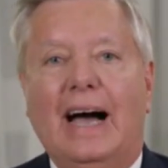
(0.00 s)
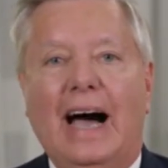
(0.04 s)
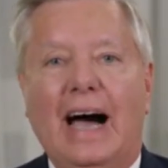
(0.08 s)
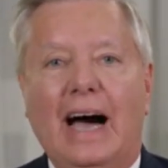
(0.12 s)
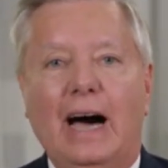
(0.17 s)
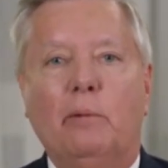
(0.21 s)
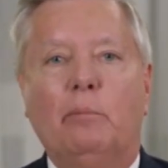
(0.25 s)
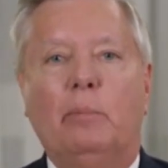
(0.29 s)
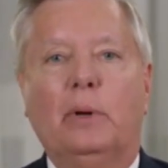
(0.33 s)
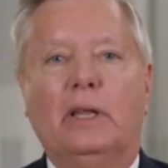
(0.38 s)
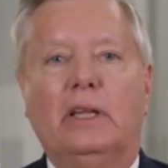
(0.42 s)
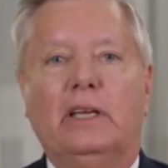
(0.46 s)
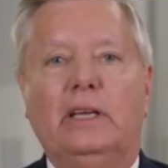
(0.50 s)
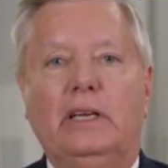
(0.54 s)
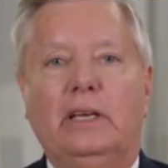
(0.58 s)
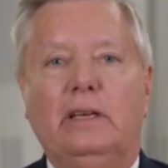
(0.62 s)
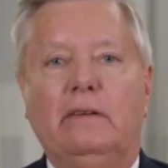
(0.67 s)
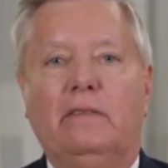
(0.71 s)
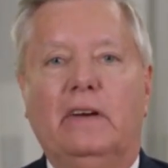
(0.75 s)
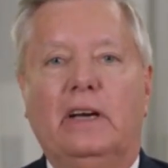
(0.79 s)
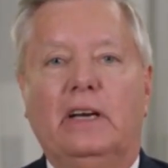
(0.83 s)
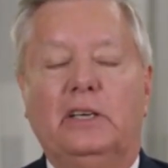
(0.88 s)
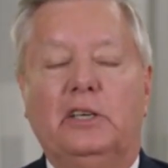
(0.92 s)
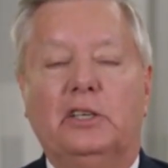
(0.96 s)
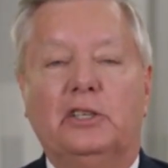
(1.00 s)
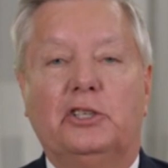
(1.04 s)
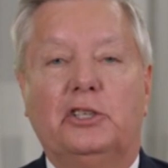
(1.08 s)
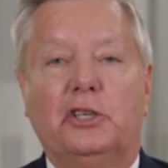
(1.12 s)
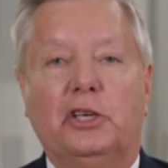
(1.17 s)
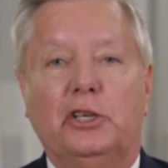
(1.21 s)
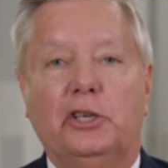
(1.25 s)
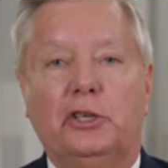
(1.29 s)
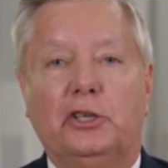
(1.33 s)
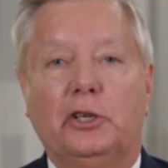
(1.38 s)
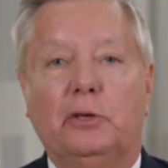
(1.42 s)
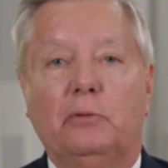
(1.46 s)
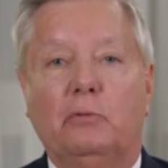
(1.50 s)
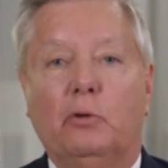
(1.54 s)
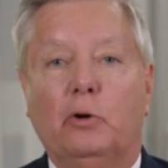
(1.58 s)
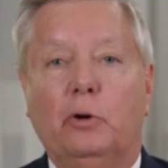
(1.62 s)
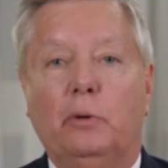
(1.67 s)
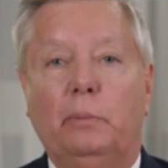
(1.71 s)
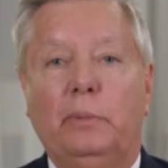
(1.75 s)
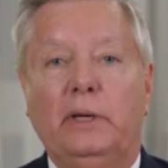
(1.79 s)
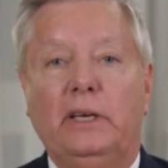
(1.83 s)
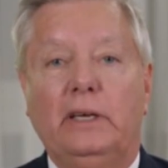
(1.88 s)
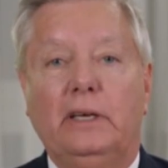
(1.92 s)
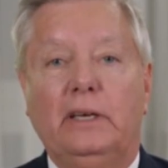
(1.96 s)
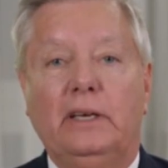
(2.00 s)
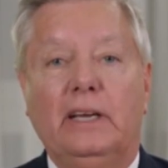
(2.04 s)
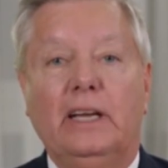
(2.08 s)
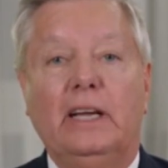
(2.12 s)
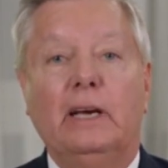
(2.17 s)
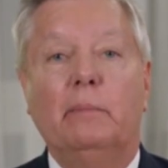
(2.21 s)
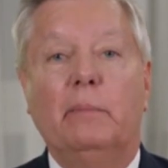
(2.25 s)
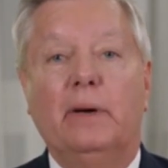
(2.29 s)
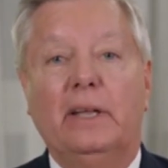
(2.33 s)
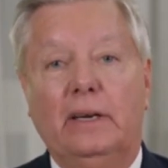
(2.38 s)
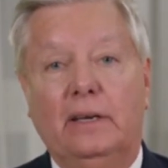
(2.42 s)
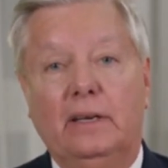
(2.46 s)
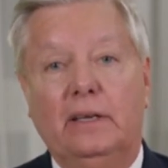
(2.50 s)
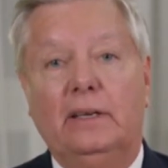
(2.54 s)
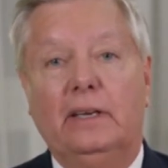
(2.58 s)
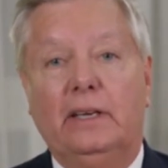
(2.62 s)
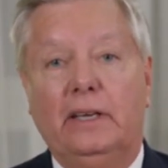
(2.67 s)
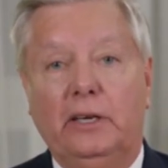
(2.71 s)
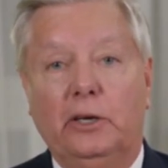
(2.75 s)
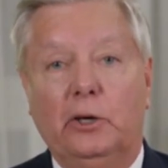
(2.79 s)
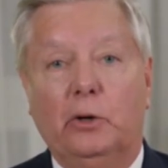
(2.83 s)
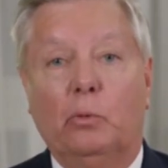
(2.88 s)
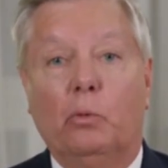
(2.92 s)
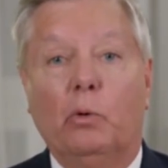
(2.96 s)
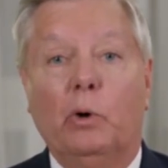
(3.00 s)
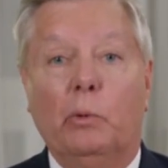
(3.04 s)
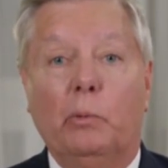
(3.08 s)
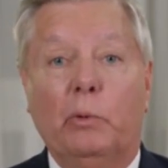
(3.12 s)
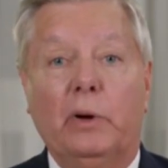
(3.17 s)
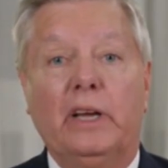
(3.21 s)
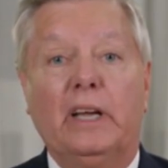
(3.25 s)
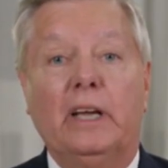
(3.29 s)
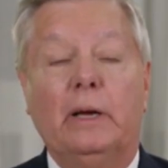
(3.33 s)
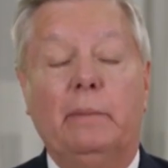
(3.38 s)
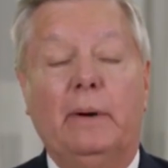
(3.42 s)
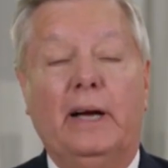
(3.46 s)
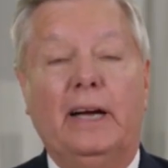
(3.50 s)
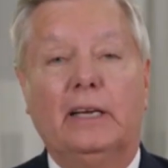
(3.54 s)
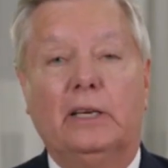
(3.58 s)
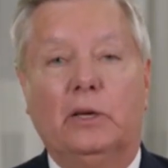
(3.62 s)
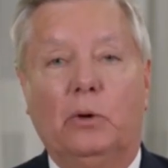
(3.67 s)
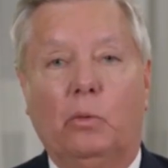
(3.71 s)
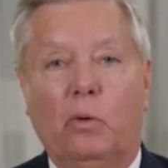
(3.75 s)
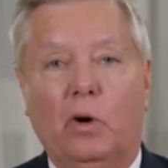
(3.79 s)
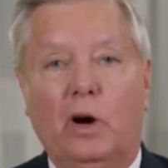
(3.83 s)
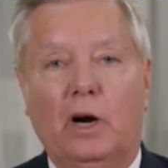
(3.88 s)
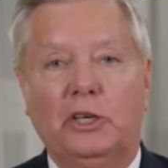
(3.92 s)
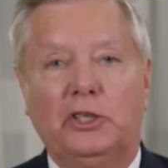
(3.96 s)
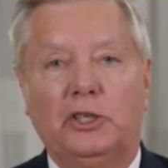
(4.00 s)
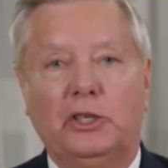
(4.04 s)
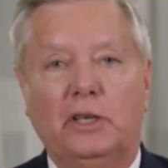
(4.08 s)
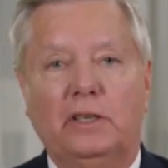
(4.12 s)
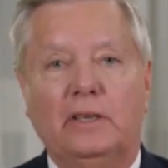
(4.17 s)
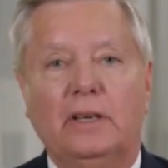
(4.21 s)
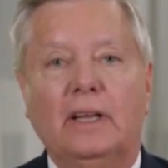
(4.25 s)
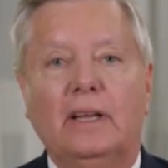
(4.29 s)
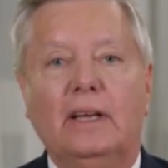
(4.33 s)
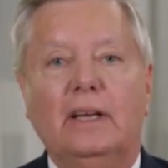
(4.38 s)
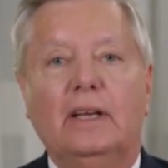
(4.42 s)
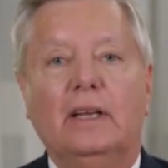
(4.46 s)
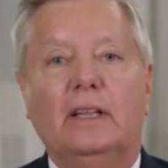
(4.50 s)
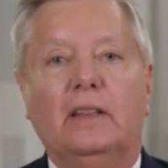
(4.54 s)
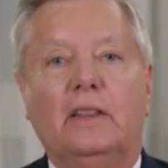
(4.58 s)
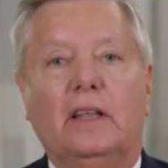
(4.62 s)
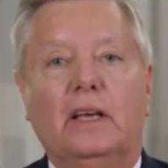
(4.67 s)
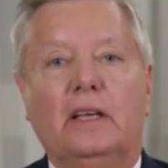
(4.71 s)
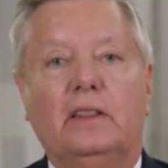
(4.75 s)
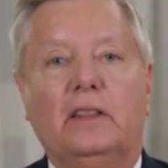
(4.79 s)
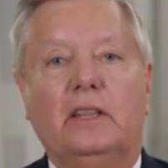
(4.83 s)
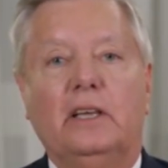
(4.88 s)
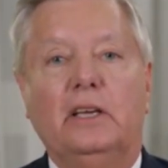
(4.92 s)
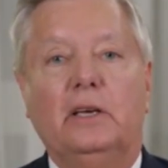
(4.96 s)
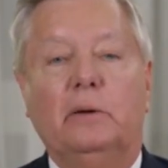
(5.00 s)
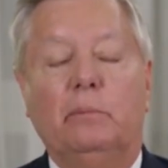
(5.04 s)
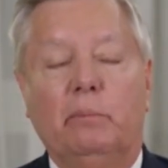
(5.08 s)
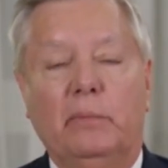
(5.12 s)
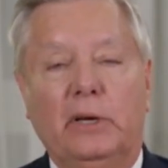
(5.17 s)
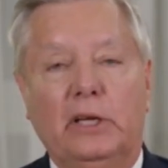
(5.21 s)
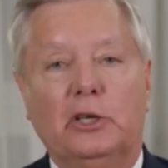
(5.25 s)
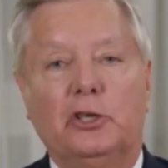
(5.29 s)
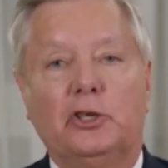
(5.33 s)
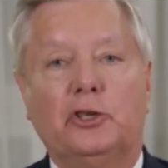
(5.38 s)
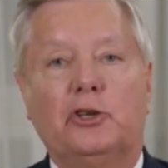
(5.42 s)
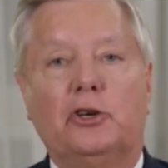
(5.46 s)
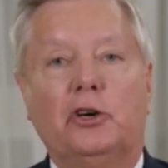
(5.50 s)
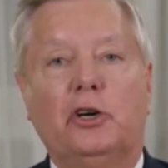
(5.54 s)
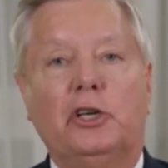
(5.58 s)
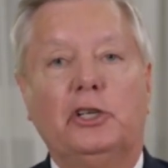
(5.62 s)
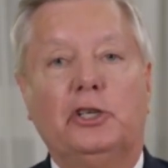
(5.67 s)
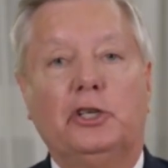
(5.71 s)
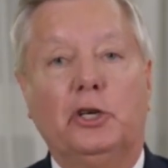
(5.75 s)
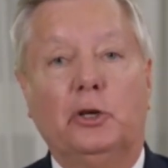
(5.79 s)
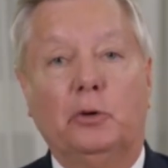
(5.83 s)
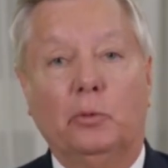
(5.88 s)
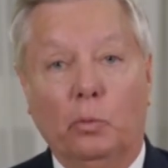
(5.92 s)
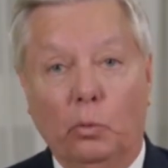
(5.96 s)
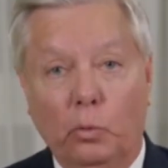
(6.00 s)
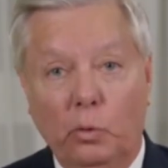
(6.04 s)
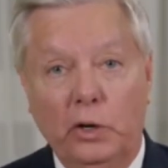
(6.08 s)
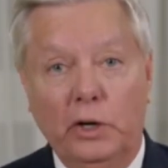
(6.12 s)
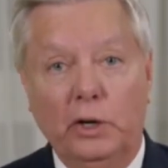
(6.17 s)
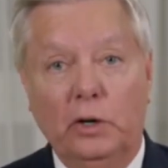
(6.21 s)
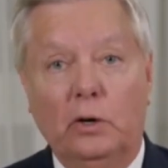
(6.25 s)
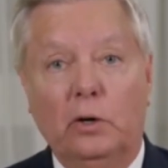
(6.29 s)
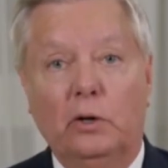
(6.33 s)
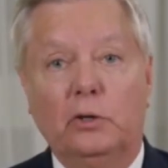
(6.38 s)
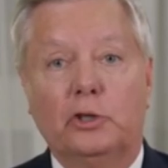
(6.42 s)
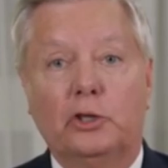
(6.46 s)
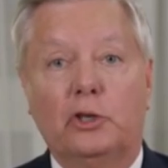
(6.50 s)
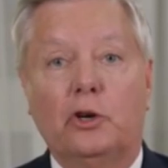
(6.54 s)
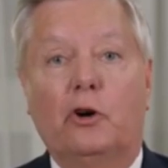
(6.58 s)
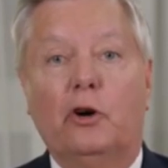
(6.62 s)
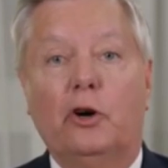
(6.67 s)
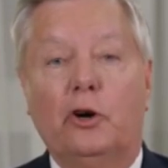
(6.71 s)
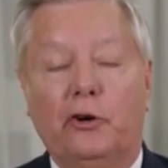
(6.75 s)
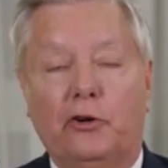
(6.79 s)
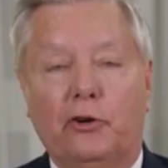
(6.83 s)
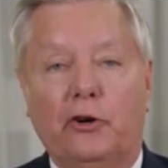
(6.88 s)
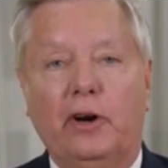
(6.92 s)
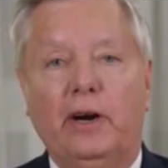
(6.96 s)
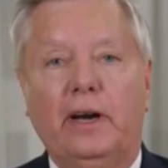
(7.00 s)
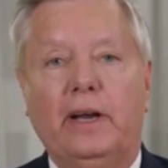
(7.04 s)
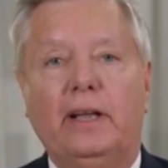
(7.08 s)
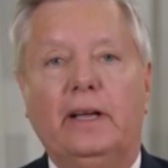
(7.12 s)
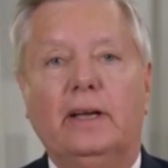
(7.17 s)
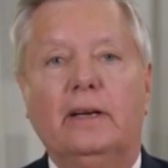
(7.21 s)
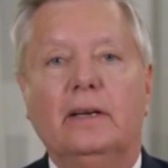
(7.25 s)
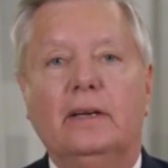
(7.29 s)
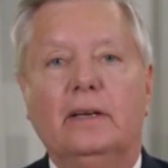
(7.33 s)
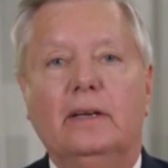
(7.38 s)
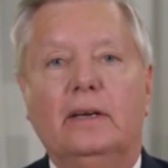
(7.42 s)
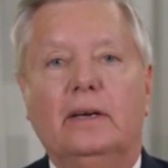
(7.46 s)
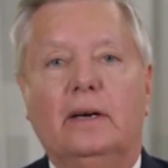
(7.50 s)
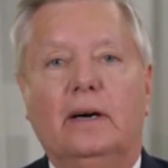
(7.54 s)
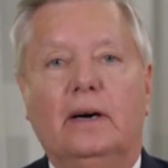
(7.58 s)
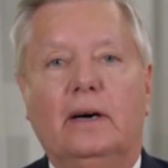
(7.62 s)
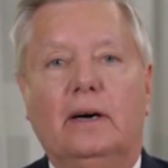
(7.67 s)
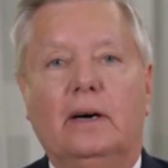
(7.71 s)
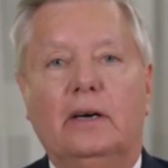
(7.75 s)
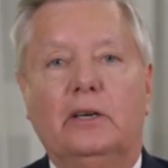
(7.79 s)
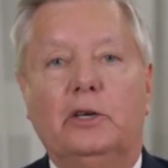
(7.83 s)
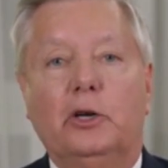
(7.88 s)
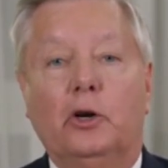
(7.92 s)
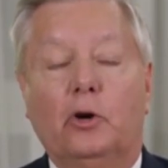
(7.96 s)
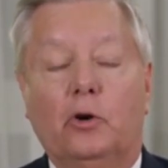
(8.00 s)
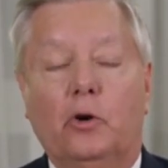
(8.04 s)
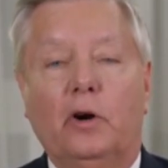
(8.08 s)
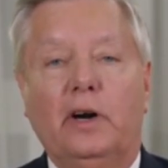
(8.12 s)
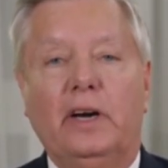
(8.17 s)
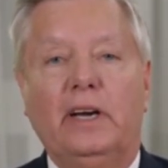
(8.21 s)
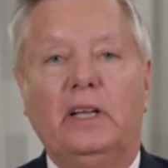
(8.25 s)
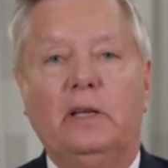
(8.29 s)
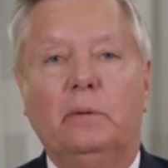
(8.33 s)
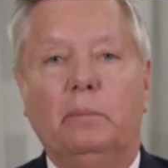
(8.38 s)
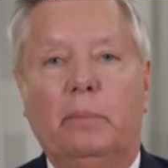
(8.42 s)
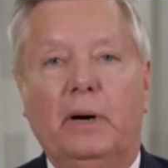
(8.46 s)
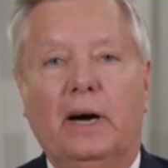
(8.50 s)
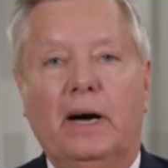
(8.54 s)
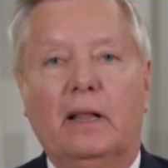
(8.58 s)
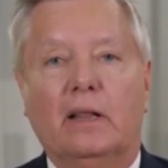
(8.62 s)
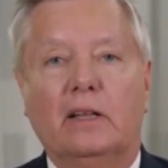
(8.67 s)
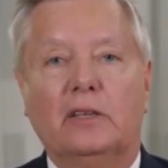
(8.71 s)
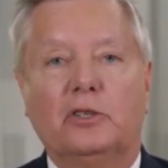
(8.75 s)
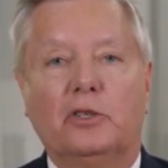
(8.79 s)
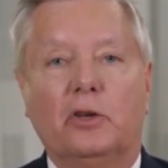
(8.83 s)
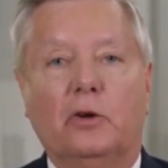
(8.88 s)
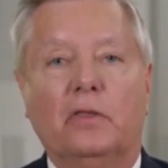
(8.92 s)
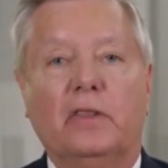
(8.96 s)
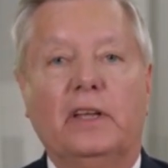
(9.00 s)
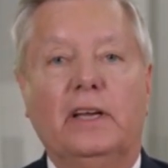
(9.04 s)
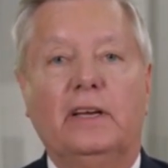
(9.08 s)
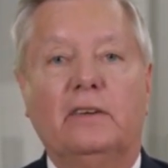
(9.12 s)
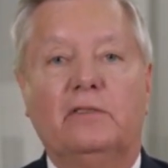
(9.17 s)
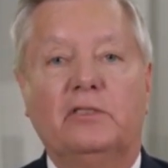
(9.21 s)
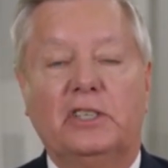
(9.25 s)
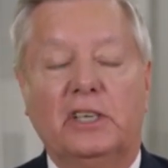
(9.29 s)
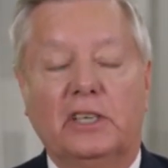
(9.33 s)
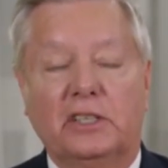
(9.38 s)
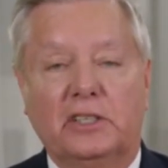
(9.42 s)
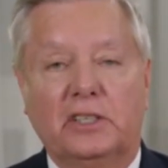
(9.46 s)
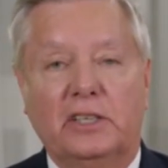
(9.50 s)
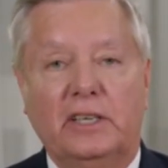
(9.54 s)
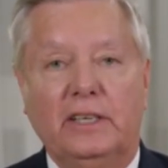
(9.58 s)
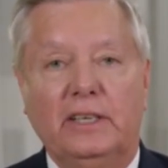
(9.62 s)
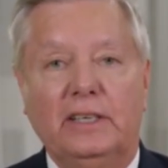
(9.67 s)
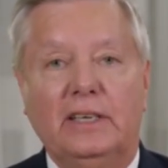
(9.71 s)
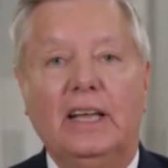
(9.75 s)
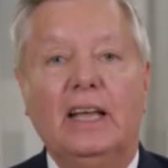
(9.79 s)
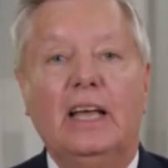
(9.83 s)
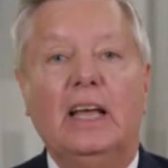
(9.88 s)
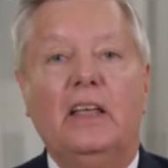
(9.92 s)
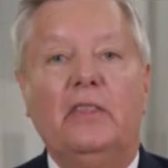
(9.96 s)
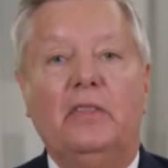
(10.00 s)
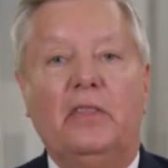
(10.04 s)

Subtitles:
I believe a decision would be imminent here when we get back to Washington that the administration will start training Ukrainian pilots on the F-16.